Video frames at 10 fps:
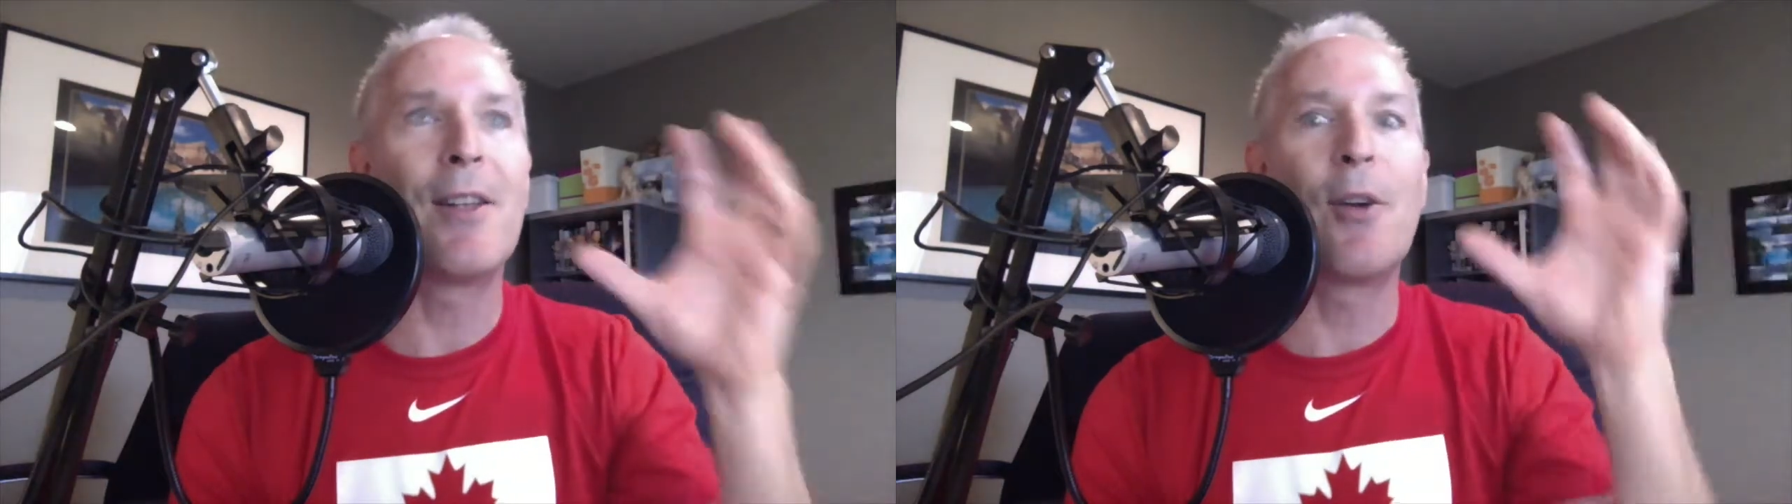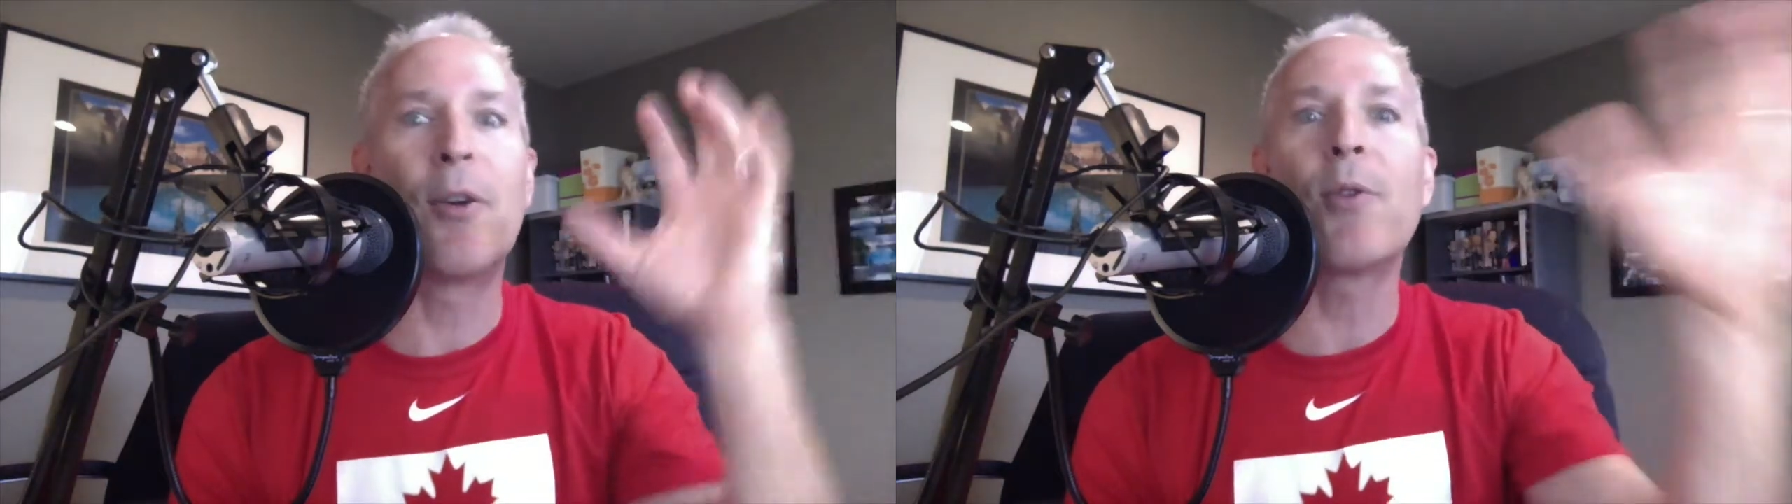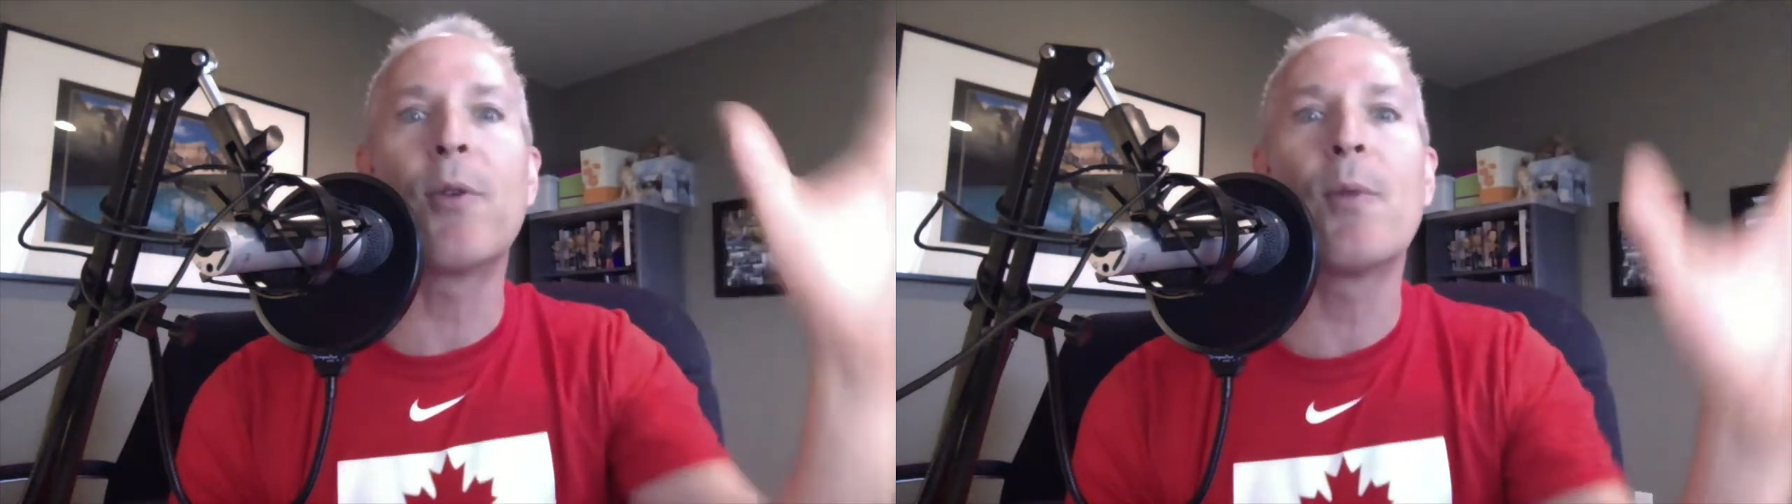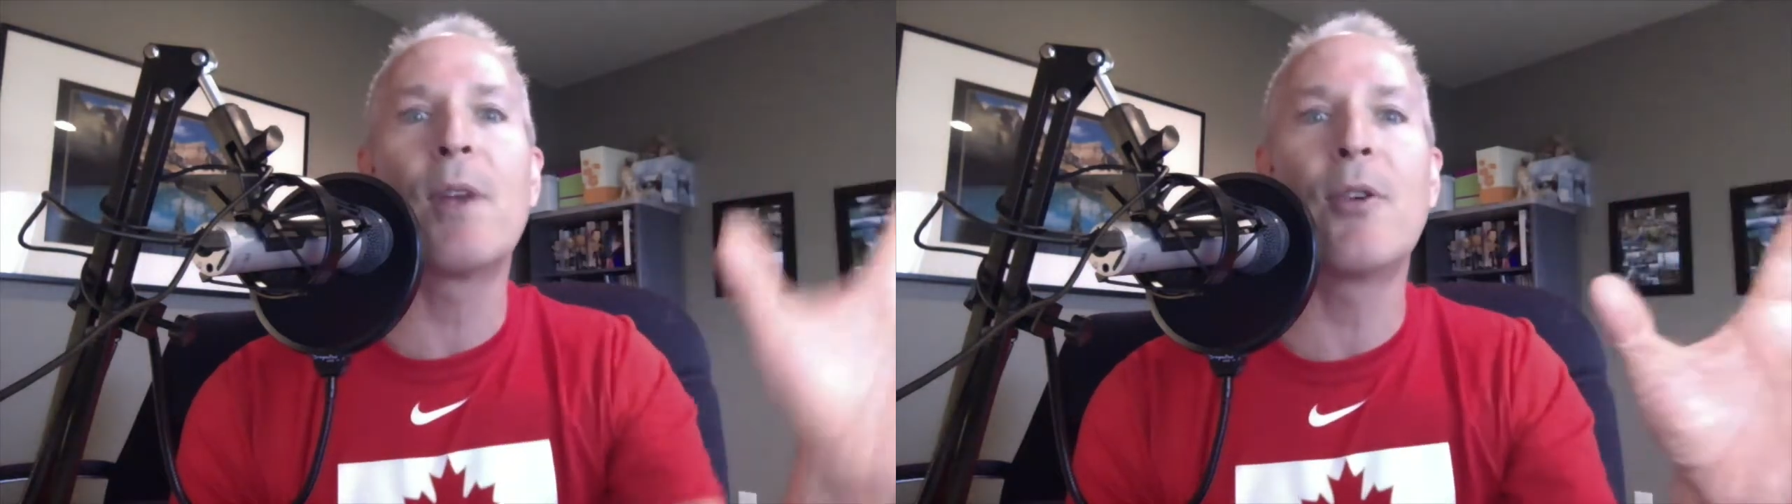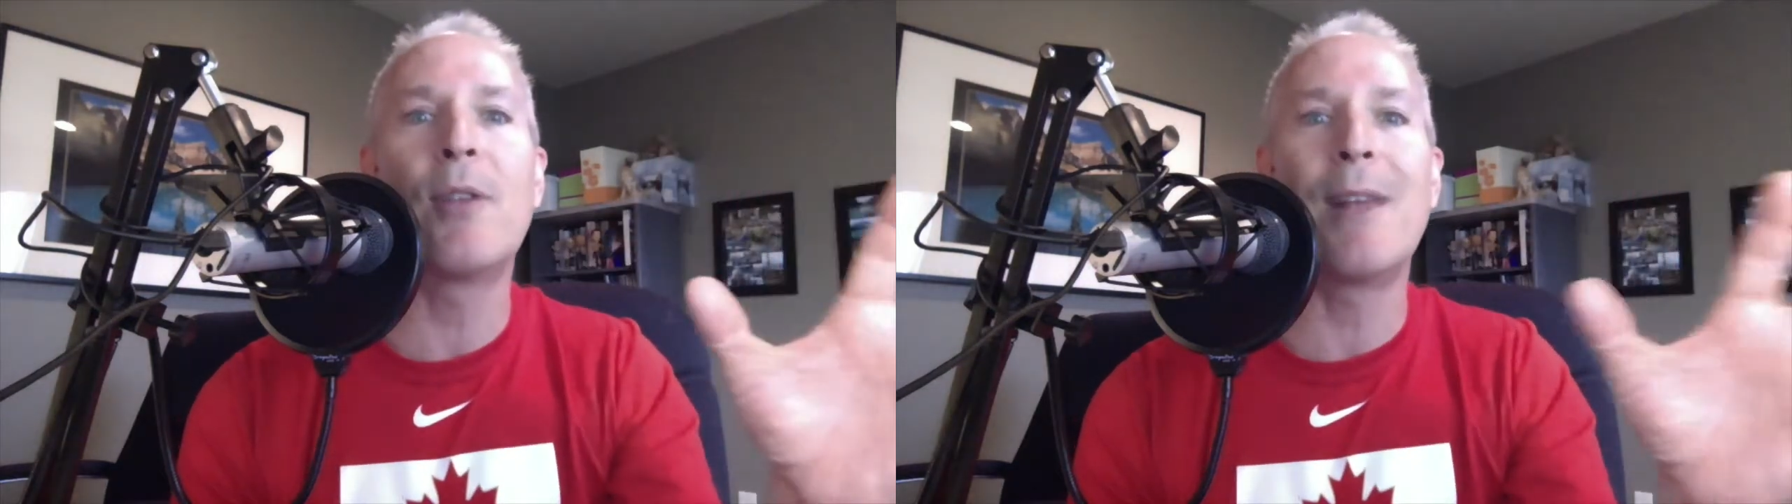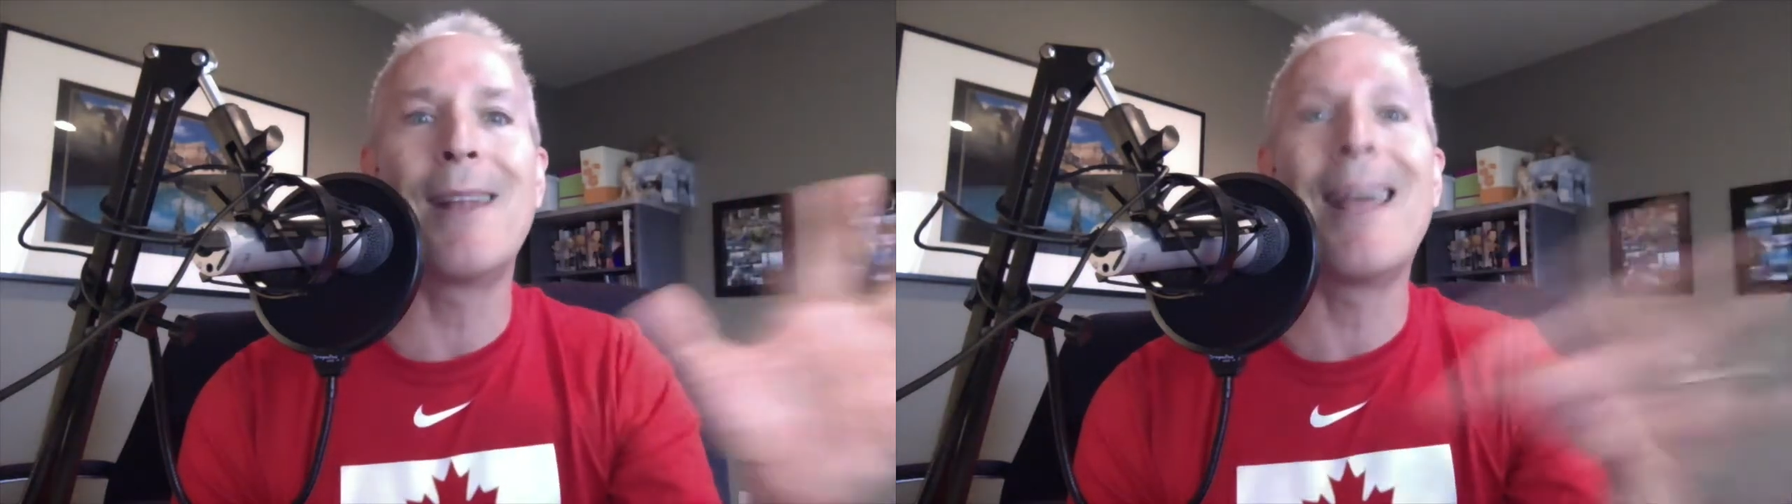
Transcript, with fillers: going to a reunion,